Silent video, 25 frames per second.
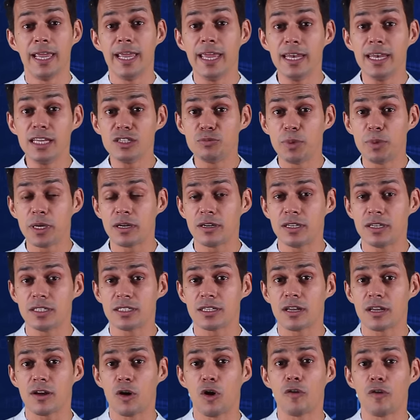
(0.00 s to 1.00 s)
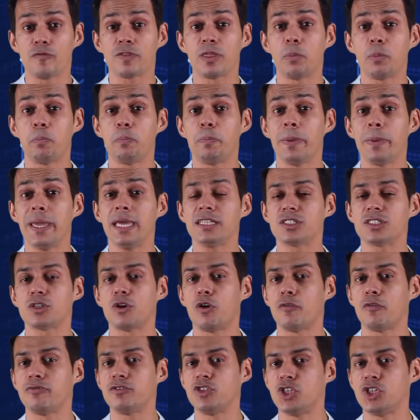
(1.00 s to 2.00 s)
It is because of the pace
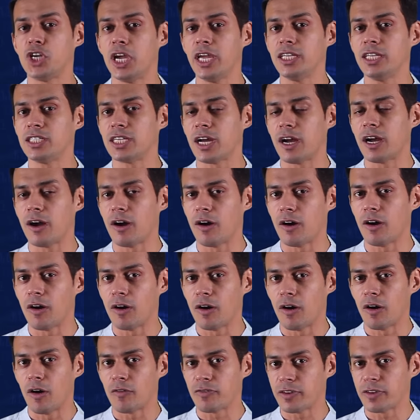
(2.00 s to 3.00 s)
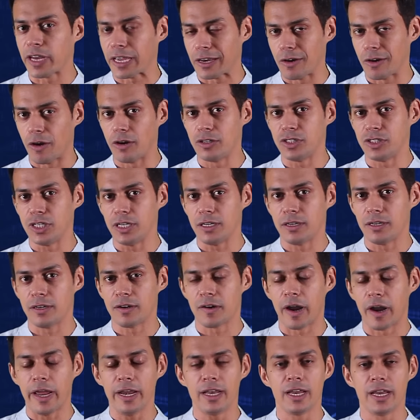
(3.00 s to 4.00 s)
of change of technology,
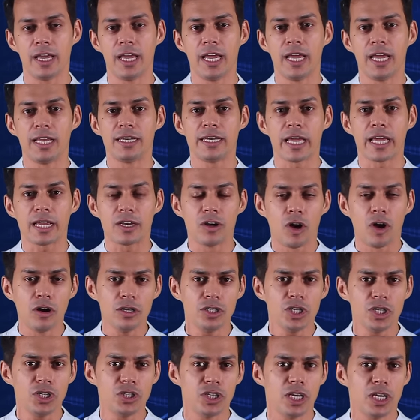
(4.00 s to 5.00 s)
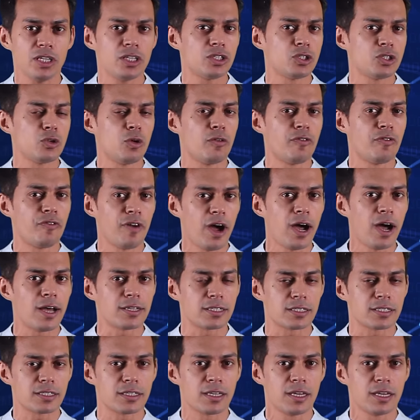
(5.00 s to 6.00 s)
right? Technology changes so
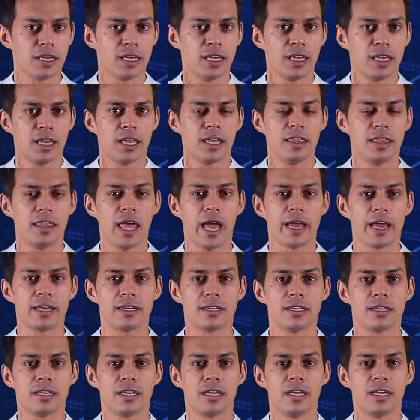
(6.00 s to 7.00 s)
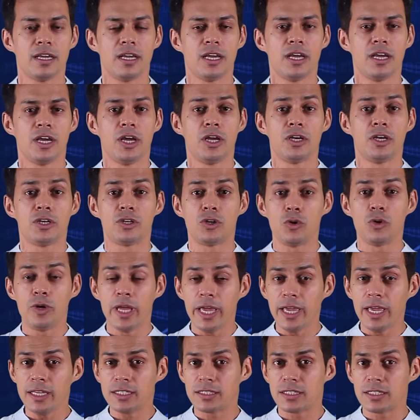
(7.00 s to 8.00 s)
fast that
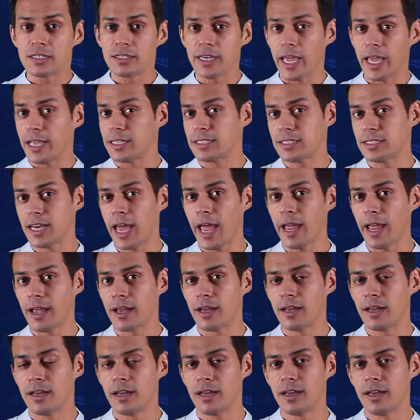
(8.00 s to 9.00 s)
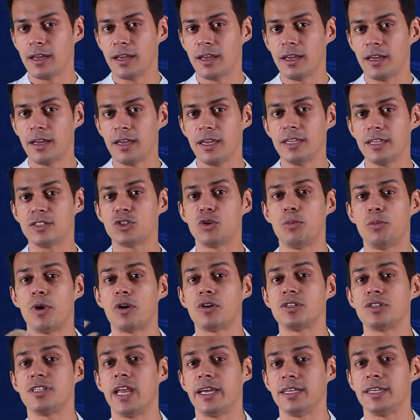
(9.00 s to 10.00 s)
today's tech stack is
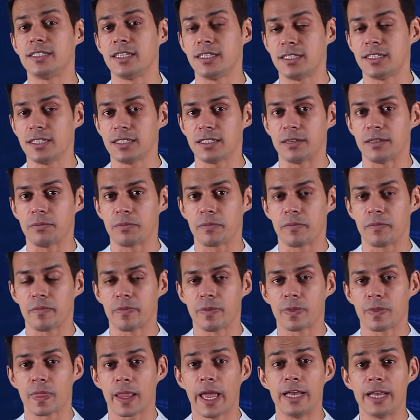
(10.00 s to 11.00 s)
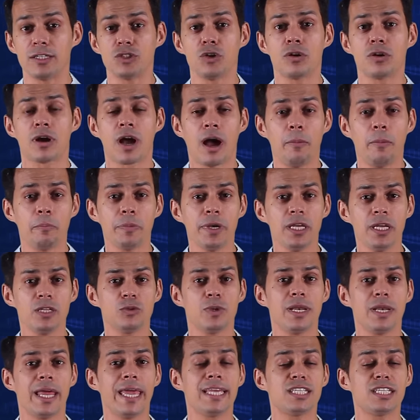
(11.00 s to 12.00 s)
tomorrow's legacy system. And so
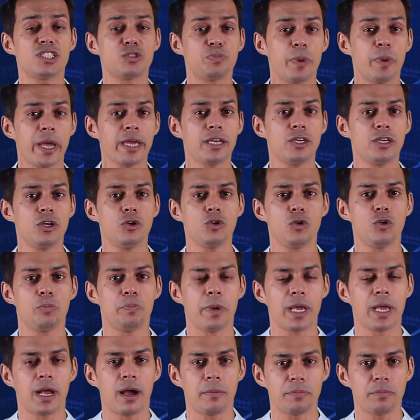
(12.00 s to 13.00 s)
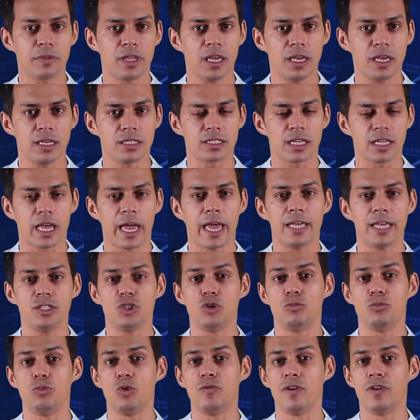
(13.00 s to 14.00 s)
companies will expect you to pick up things
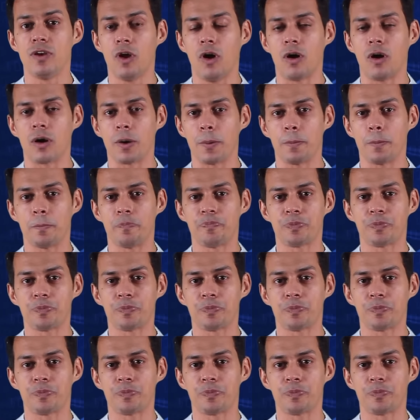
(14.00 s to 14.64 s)
as you move along.